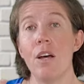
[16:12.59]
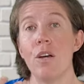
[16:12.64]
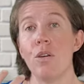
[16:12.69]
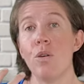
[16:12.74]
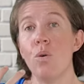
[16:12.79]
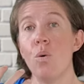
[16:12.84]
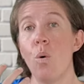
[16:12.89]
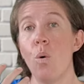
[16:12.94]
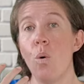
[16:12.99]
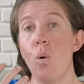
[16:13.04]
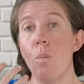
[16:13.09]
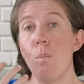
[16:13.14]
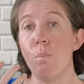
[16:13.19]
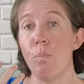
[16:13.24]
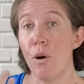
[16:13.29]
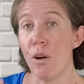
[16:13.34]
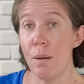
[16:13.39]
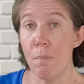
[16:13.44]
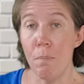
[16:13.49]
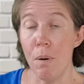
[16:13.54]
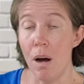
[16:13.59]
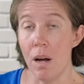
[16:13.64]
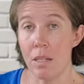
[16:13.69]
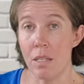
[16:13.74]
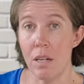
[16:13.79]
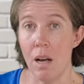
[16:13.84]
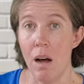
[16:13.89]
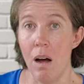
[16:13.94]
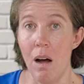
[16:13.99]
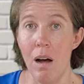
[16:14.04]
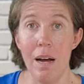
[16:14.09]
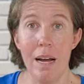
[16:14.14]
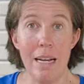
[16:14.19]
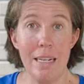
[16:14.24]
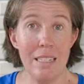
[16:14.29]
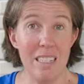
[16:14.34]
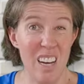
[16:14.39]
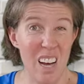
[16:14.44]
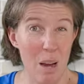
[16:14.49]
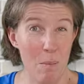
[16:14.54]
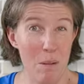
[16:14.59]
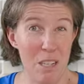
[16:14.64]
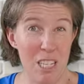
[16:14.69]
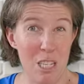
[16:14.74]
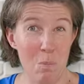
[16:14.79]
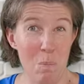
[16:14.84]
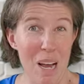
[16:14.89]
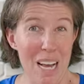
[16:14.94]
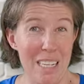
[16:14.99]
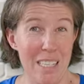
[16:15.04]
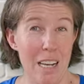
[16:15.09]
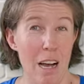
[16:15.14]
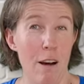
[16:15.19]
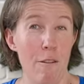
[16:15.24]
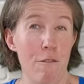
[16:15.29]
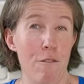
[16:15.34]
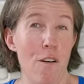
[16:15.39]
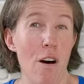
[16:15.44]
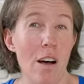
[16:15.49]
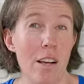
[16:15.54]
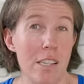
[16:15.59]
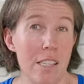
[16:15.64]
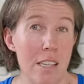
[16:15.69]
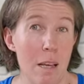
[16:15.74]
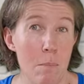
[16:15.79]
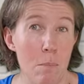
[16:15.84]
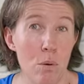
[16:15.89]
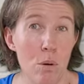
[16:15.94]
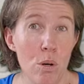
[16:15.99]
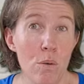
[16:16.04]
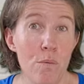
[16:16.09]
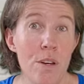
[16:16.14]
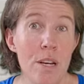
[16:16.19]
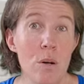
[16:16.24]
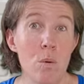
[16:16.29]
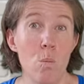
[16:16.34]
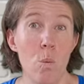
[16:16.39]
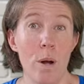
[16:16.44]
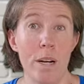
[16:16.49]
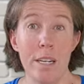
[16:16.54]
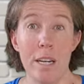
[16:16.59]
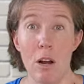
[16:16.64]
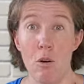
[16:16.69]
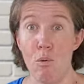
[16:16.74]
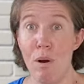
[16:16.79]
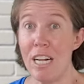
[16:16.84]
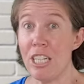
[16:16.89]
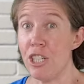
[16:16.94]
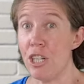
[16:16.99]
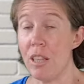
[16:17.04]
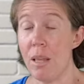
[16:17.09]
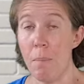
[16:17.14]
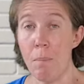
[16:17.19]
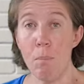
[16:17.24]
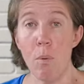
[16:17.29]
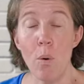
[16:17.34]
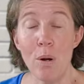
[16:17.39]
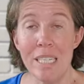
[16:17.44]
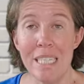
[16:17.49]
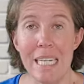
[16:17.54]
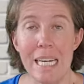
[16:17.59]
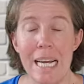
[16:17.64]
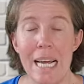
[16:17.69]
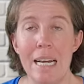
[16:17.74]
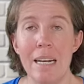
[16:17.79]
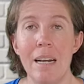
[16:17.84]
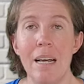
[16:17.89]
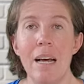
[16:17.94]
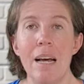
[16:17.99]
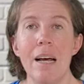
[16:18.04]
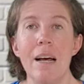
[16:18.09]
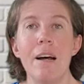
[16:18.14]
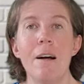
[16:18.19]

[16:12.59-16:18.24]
your body parts are in time and space, how fast they're moving, what direction they're pointing in.